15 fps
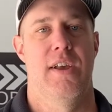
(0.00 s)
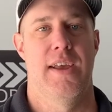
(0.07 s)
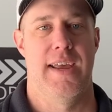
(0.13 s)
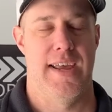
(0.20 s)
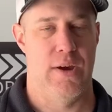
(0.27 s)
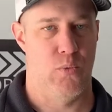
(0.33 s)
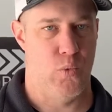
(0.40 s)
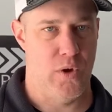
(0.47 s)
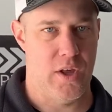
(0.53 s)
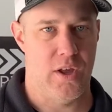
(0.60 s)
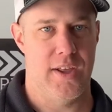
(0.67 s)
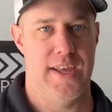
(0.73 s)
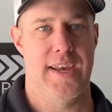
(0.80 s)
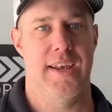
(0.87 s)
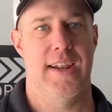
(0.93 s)
It will
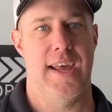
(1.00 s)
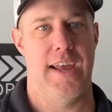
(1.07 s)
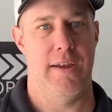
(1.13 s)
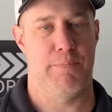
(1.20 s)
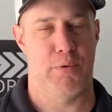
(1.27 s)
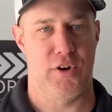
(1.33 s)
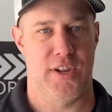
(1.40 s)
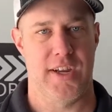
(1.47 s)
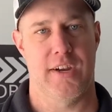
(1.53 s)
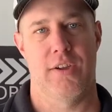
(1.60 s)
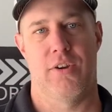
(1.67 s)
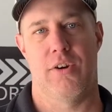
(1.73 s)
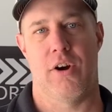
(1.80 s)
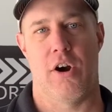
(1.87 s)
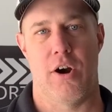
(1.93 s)
hit a
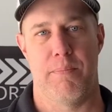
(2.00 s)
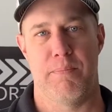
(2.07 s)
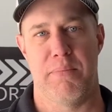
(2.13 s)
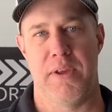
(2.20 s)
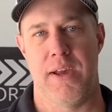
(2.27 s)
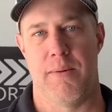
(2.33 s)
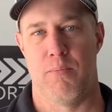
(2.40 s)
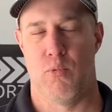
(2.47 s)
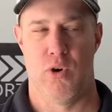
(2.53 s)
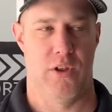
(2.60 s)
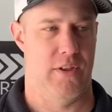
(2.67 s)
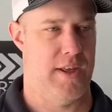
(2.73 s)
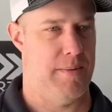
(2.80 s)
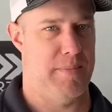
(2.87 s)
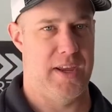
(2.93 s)
particular RPM, whether
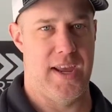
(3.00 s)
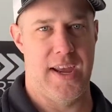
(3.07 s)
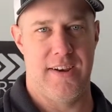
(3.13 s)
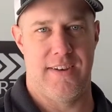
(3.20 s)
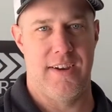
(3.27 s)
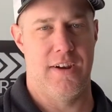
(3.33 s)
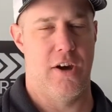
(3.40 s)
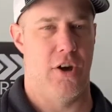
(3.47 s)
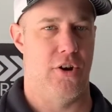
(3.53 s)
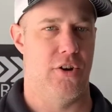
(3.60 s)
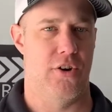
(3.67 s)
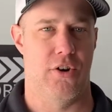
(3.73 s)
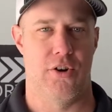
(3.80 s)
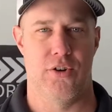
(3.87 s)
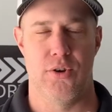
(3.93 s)
that be
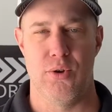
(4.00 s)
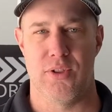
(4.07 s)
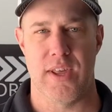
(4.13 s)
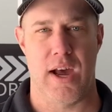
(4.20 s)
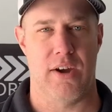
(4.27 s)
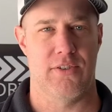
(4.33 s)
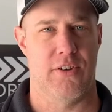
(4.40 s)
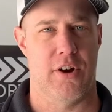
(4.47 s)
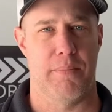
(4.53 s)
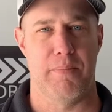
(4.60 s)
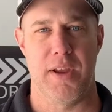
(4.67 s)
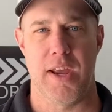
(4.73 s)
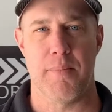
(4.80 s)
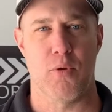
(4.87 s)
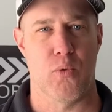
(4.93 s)
1800 or 2000
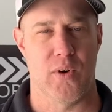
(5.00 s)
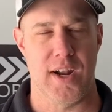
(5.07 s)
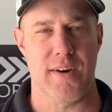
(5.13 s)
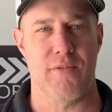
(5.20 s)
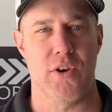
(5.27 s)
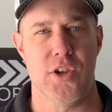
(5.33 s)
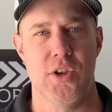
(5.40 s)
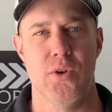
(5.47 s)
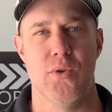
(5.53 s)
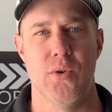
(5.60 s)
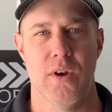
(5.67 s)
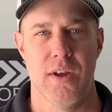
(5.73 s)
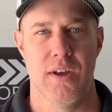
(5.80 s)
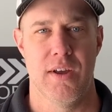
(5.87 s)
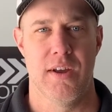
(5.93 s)
RPM or whatever you
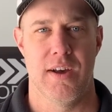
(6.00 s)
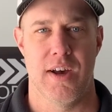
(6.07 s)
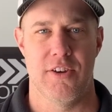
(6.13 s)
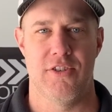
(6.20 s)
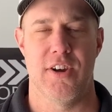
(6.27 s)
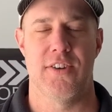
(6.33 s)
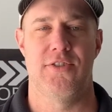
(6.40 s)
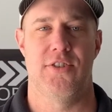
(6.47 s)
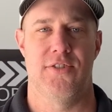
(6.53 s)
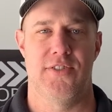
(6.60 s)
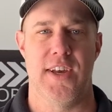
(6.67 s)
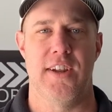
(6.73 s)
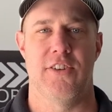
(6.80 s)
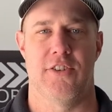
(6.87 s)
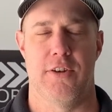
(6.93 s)
adjust your
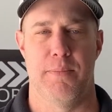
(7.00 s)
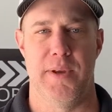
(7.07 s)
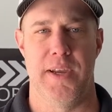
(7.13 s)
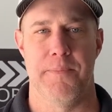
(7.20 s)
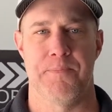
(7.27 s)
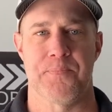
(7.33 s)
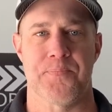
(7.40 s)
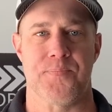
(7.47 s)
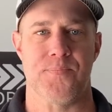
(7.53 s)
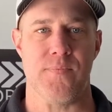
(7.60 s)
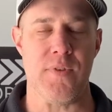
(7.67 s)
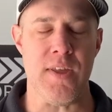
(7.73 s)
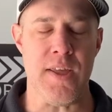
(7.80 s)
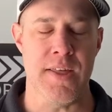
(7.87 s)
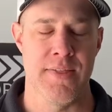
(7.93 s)
settings to be.
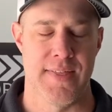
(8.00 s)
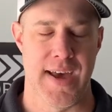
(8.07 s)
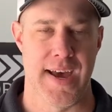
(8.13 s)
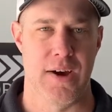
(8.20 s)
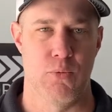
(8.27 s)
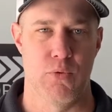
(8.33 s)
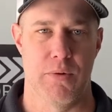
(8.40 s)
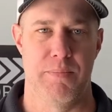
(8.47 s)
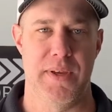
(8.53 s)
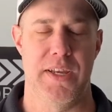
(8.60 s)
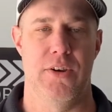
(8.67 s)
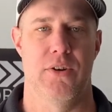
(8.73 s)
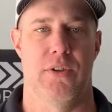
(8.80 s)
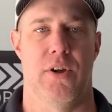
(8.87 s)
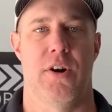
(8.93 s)
That will be
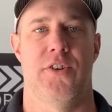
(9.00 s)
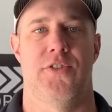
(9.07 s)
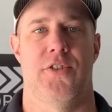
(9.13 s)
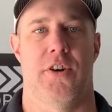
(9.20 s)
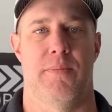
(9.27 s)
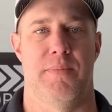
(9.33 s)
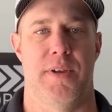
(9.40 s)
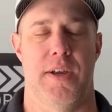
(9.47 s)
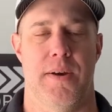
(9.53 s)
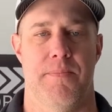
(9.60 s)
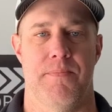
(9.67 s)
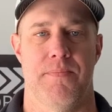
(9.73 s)
your launch RPM.